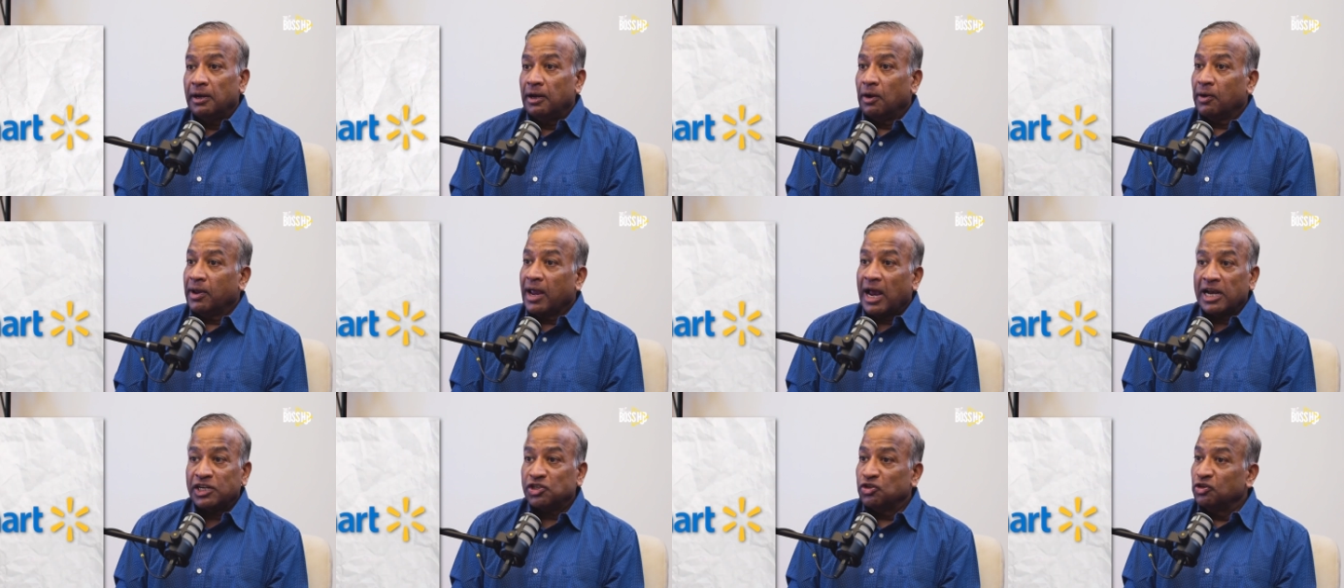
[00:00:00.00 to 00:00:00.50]
Now,
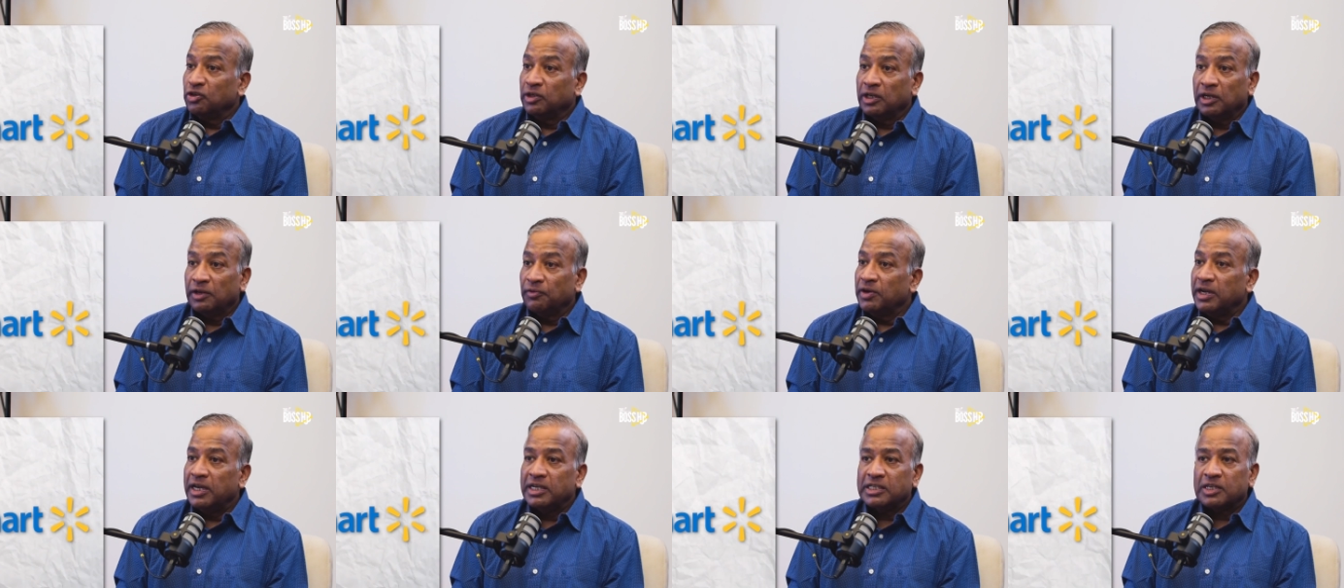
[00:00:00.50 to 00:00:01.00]
cash on
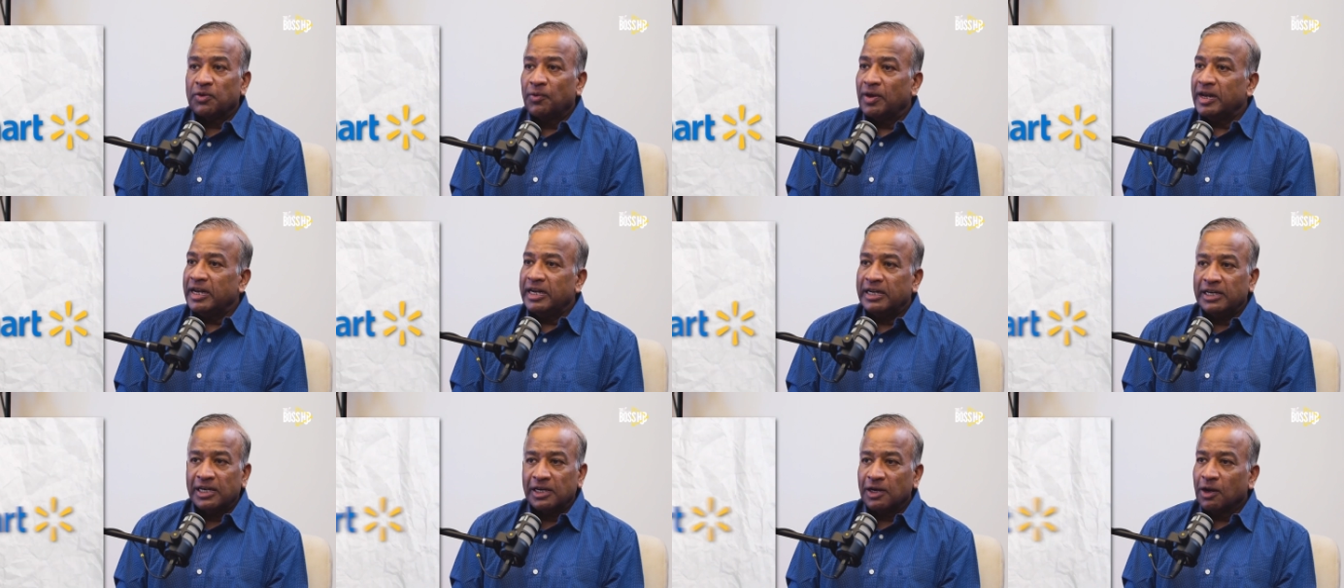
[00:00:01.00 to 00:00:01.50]
delivery is a
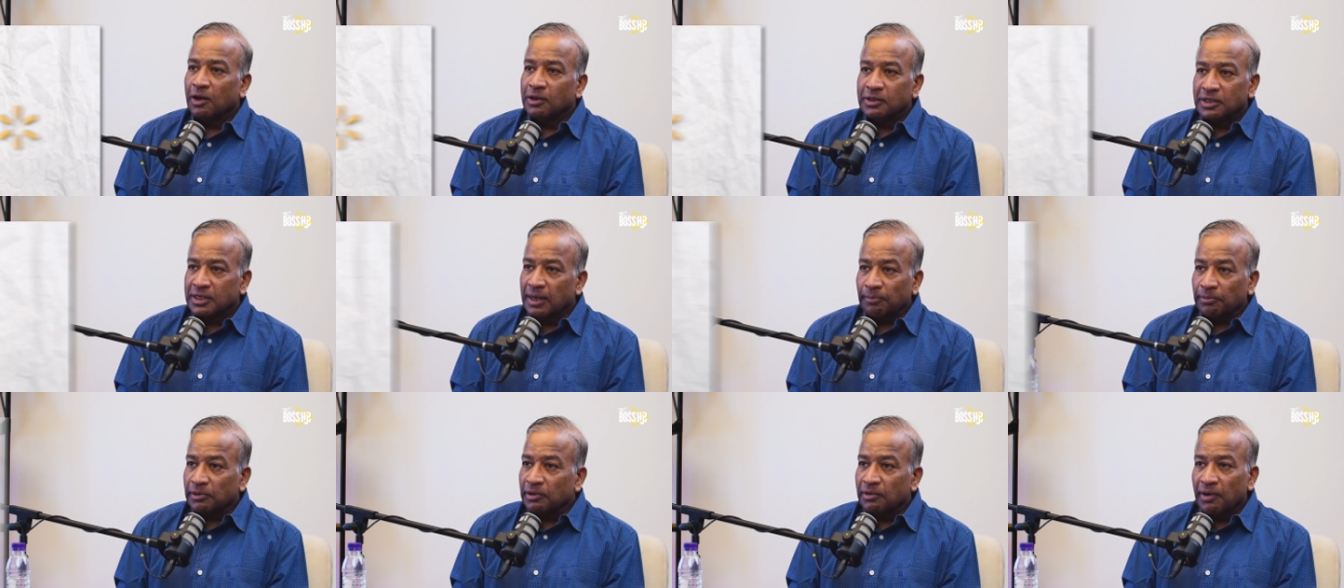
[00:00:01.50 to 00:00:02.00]
very Indian
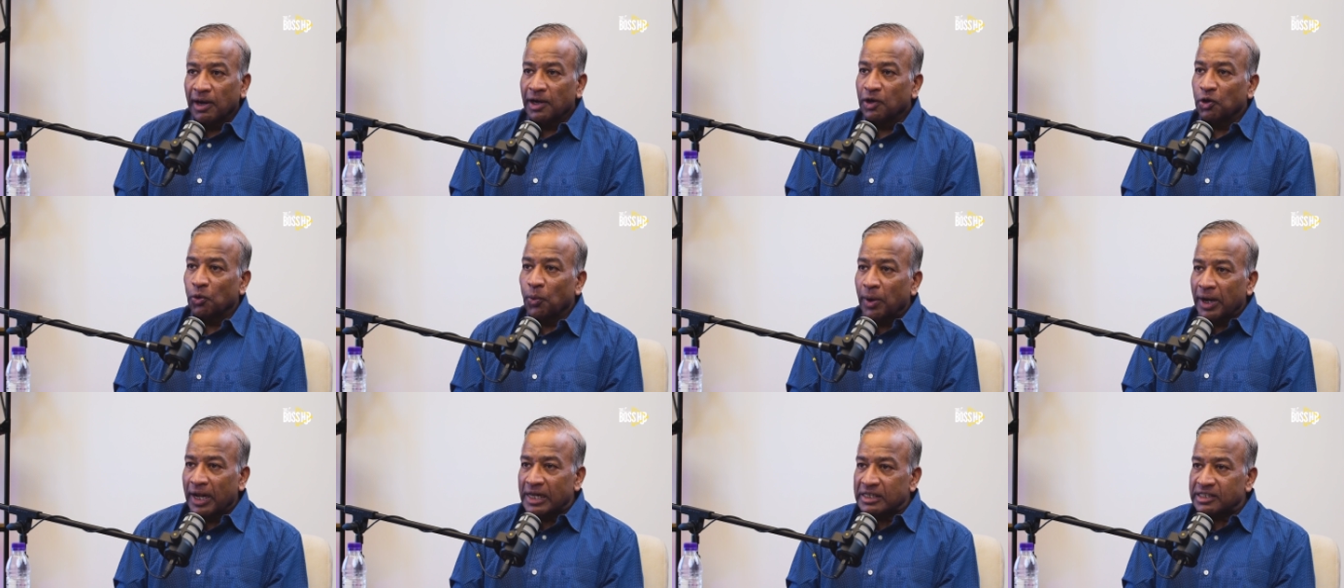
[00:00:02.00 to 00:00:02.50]
concept, right? Mm.
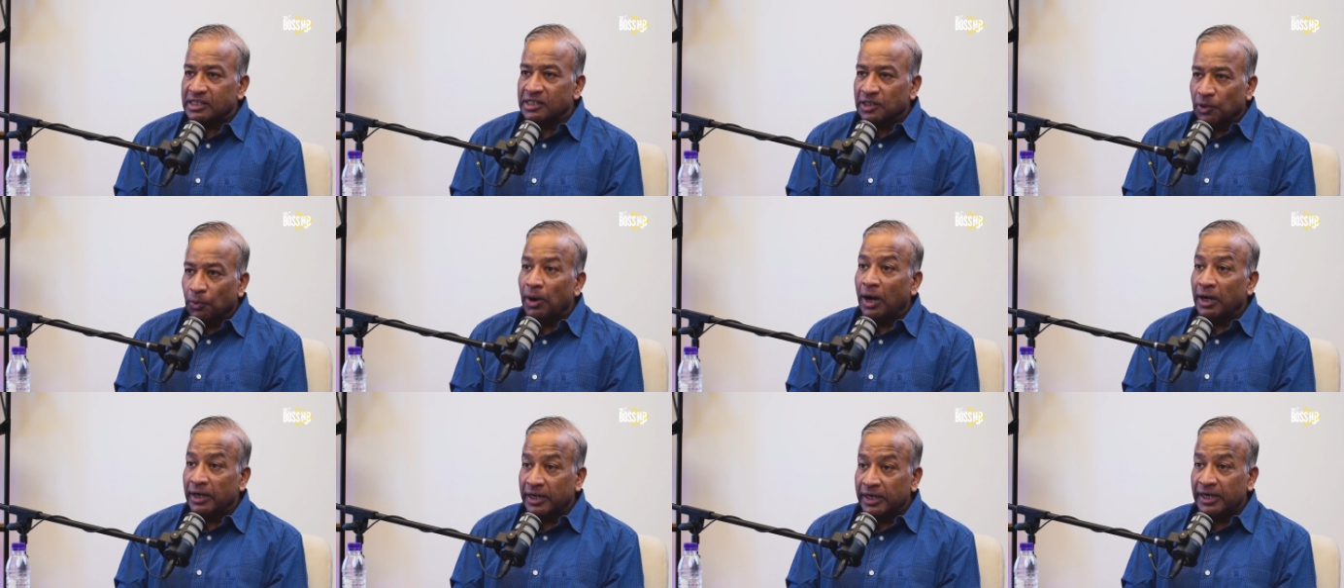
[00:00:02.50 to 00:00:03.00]
Nowhere else in the
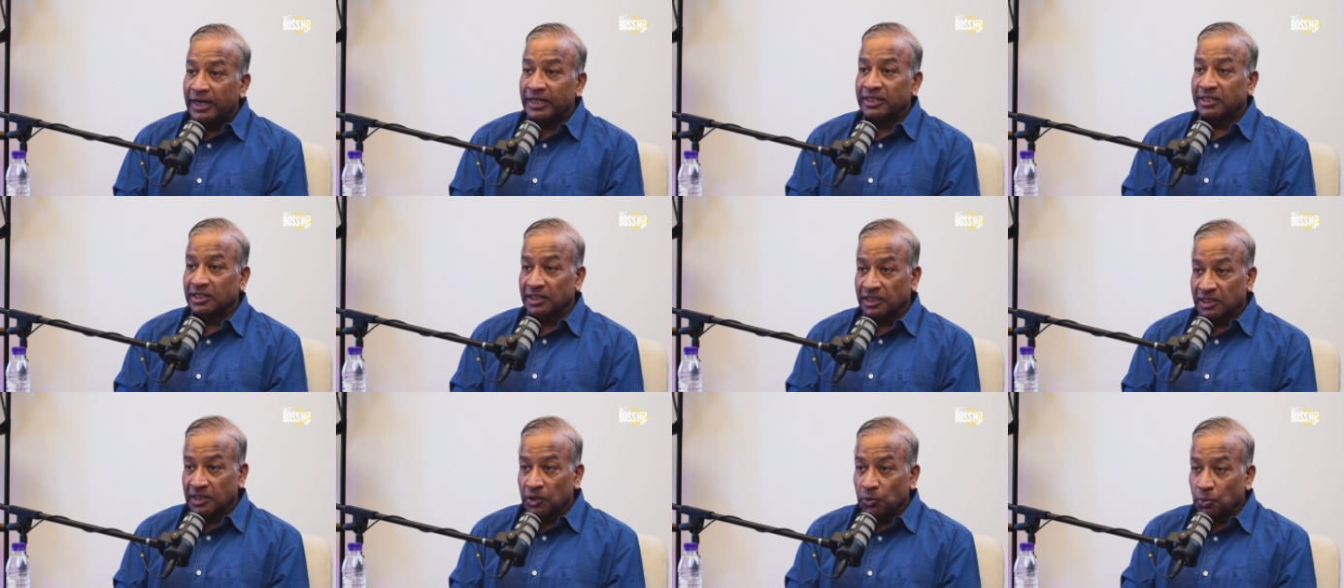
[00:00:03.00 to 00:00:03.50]
world it
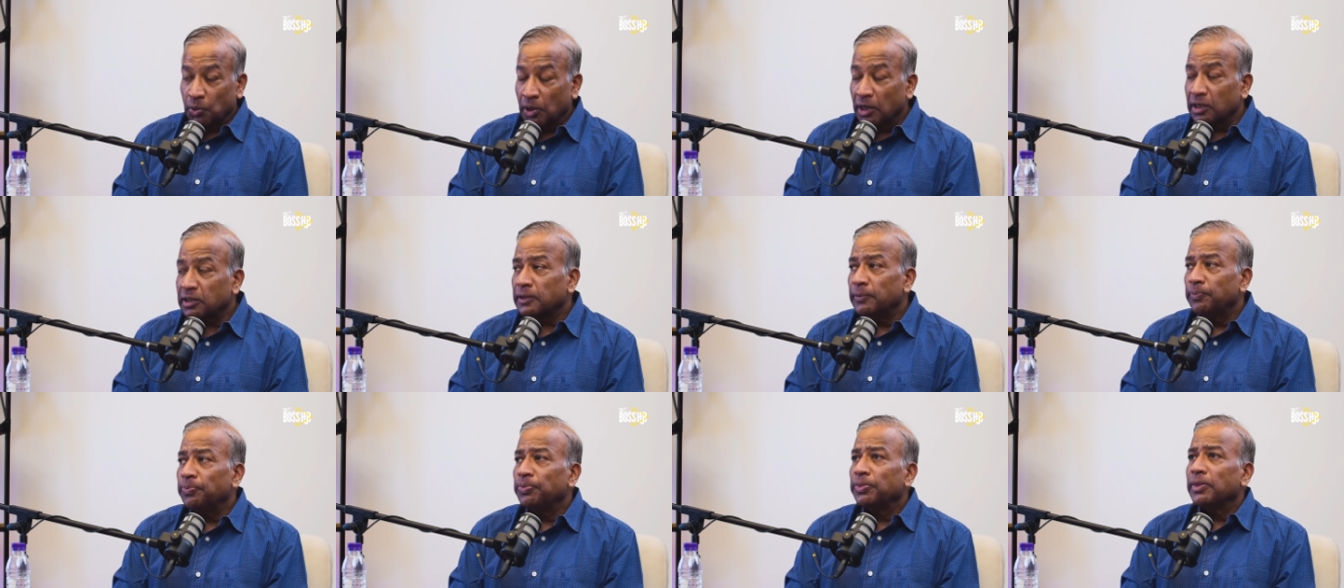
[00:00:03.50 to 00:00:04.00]
exists. It
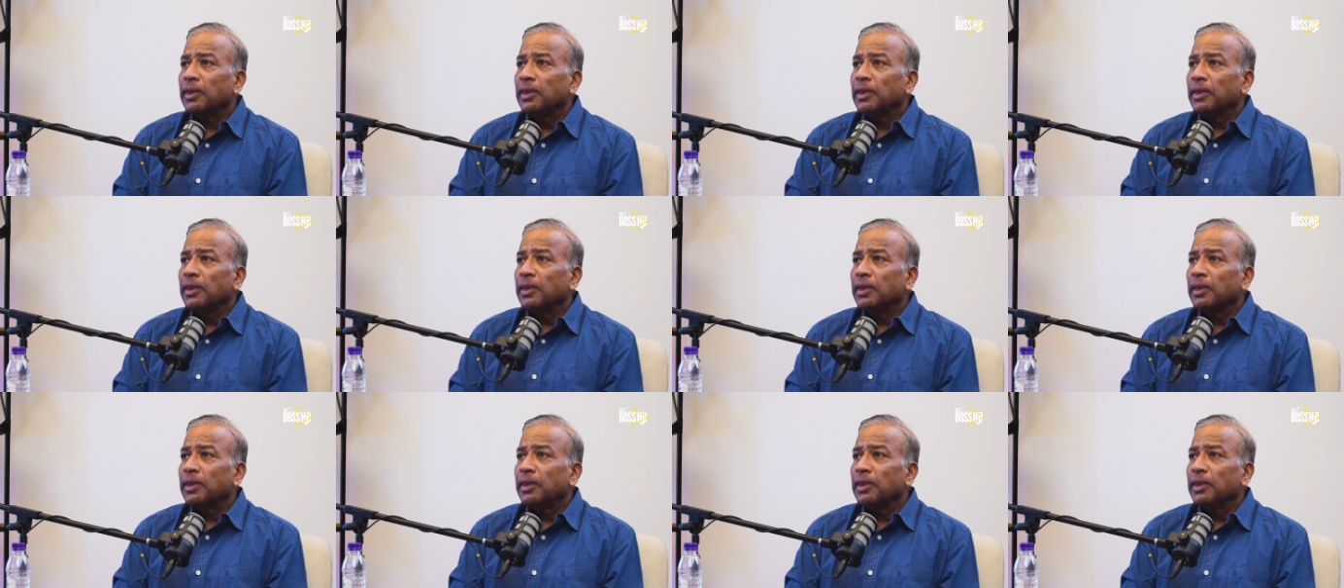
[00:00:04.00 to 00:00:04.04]
worked.